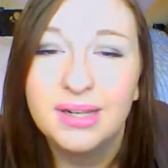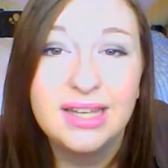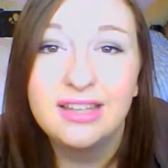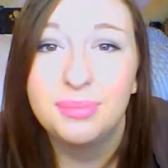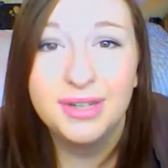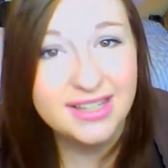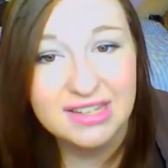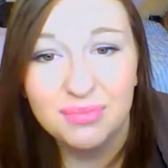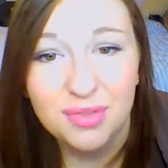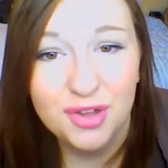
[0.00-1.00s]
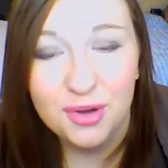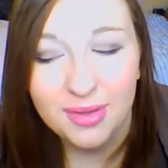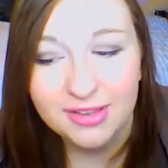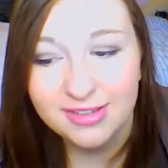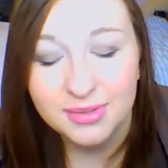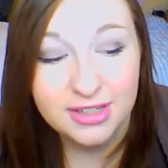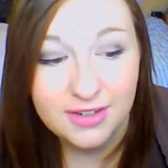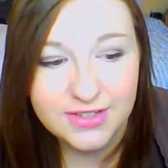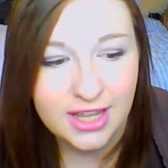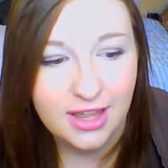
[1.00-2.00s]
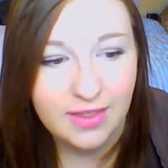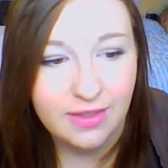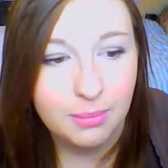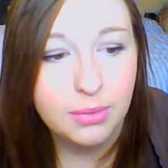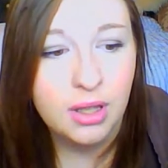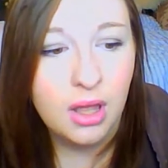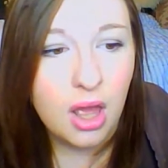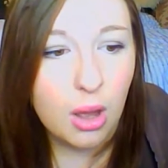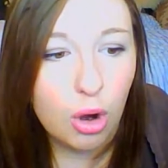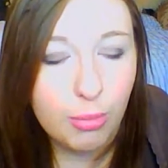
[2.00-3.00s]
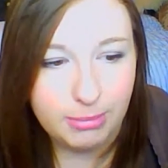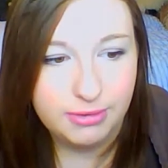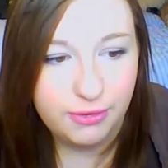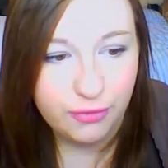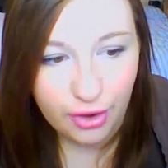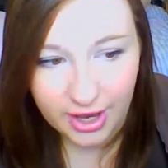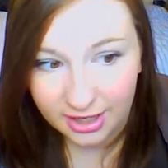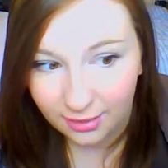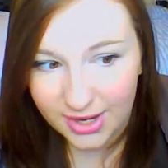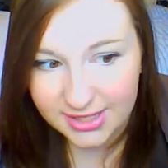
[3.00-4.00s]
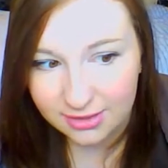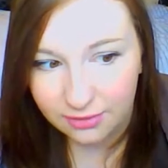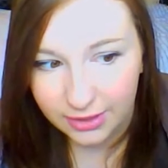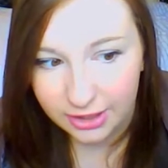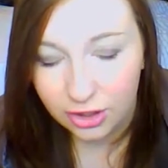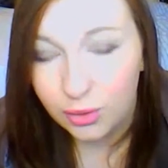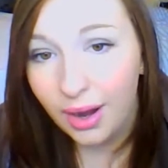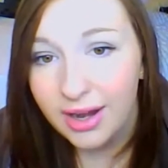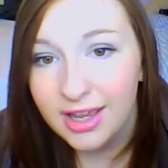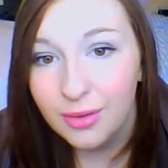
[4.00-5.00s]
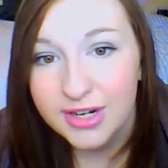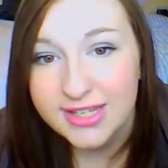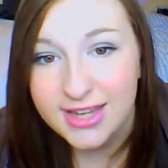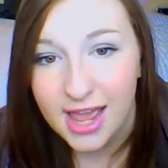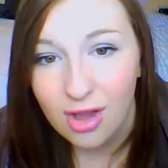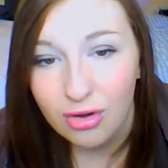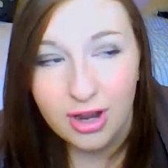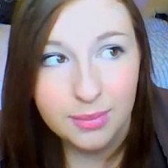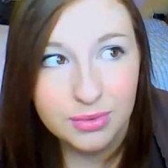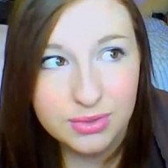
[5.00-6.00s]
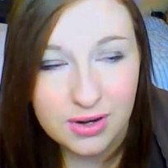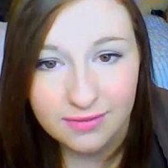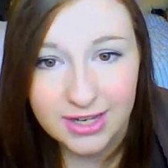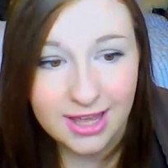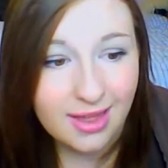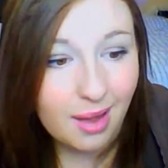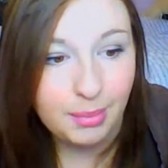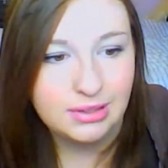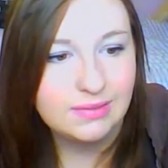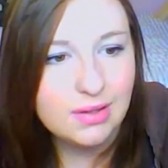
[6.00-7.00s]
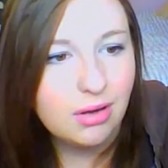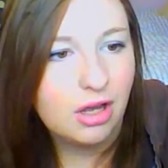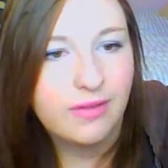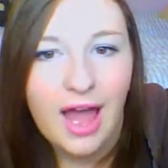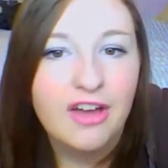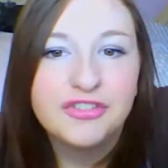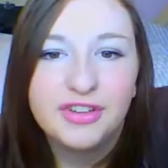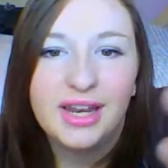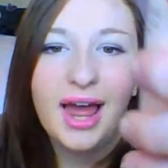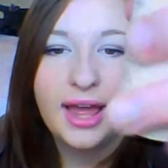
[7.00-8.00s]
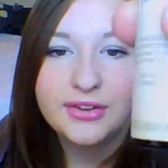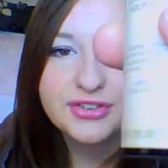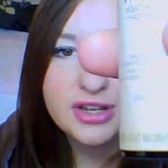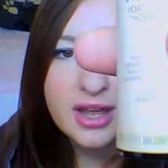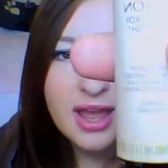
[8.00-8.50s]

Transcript: please leave them in the comments. I would love to hear them. Or maybe if you've got any ways of you wearing it where it's staying on, I would also love to hear that. I've still got over half of it left,